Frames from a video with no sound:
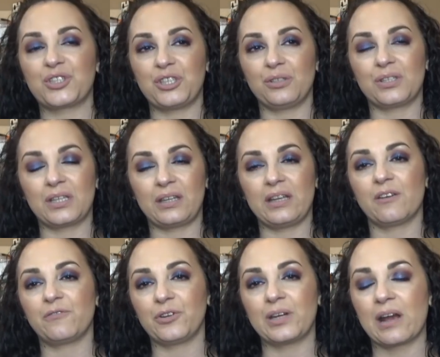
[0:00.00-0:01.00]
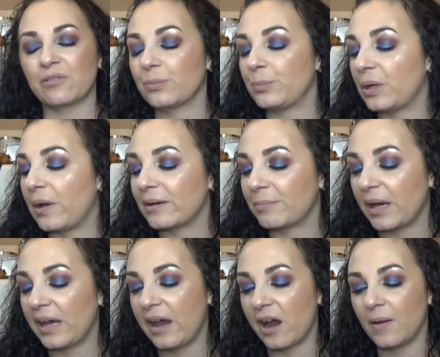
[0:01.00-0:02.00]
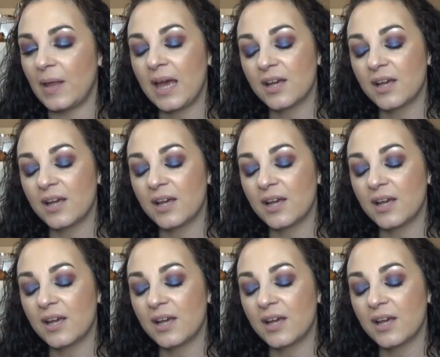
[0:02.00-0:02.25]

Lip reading: to sit there for an hour and blow out my hair.